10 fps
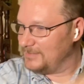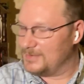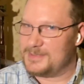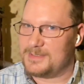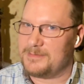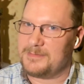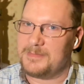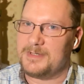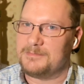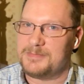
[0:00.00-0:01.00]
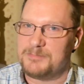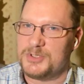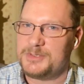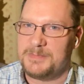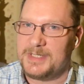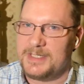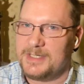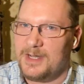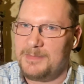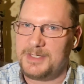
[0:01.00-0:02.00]
Something about bush bunny
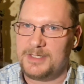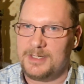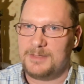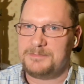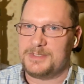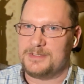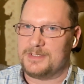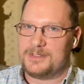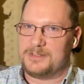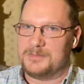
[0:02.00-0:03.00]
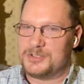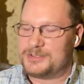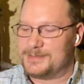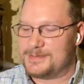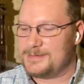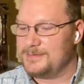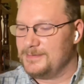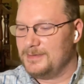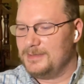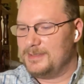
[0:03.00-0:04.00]
hoppity hop to the other bushes.
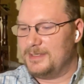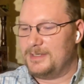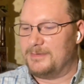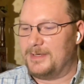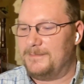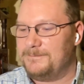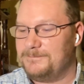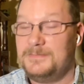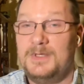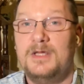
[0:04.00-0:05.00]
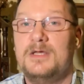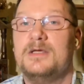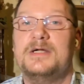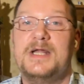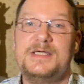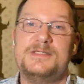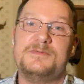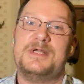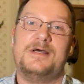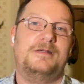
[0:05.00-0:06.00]
Anyway, the next
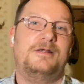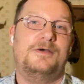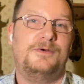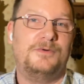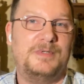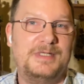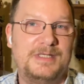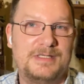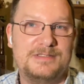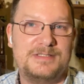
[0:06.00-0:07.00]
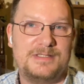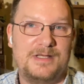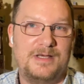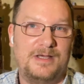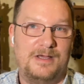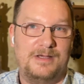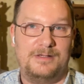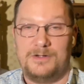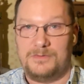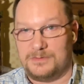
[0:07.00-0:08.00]
one I know is a
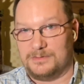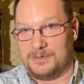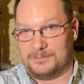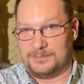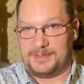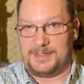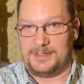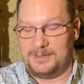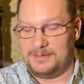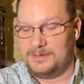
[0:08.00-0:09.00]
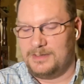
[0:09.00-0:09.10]
local only thing.